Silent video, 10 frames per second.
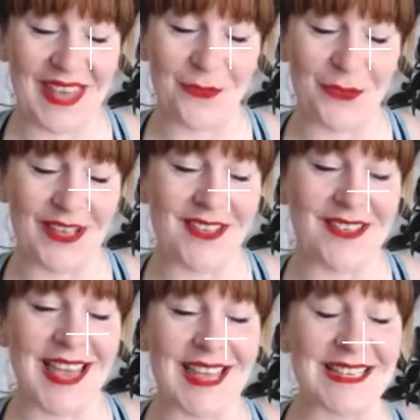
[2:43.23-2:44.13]
It
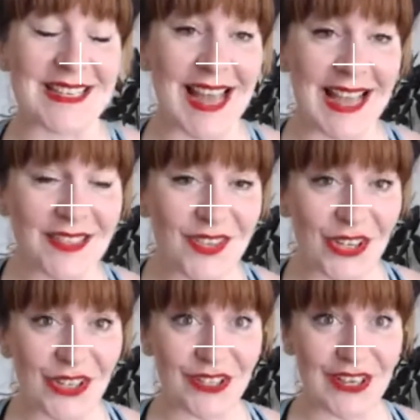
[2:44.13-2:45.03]
was a
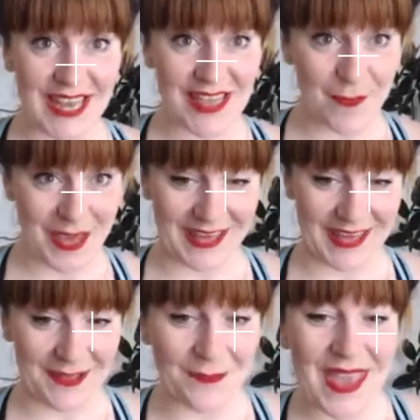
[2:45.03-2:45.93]
disaster in the
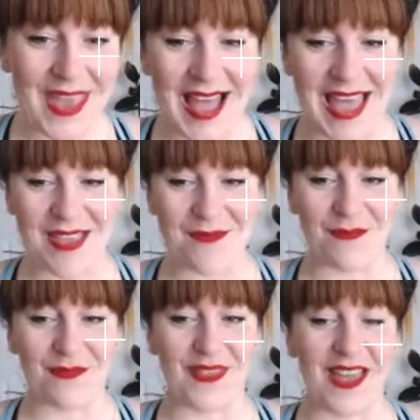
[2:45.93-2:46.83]
making.
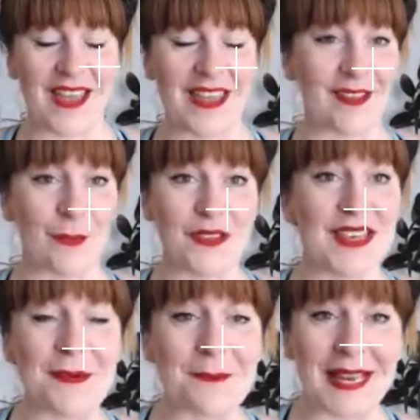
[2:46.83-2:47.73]
I was
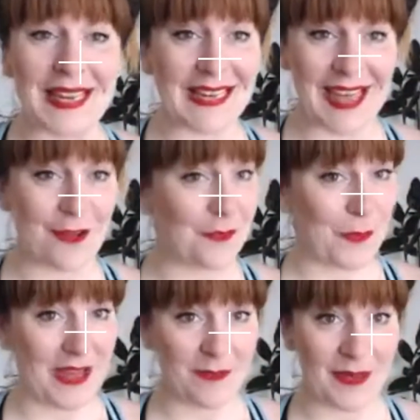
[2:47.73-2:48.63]
completely out of
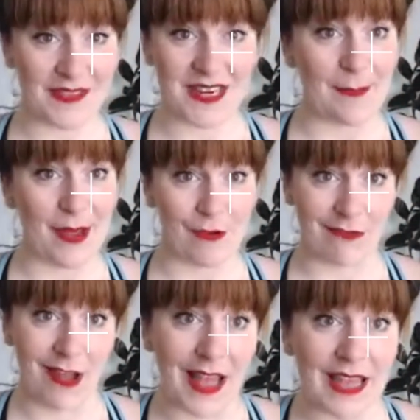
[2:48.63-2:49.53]
breath by the time I
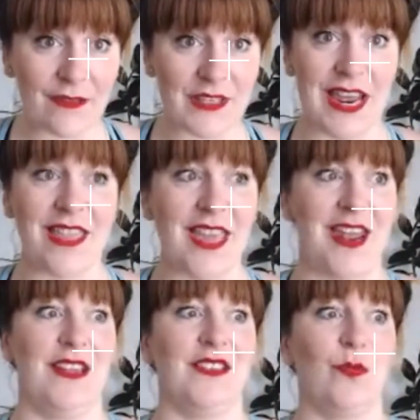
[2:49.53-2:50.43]
arrived, and
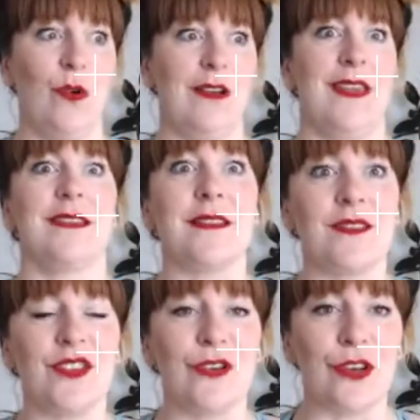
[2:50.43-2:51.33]
then had to walk into
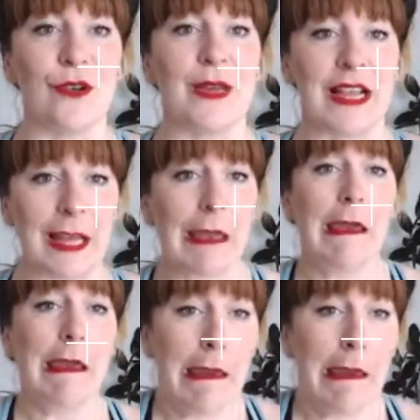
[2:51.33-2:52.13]
the studio being like,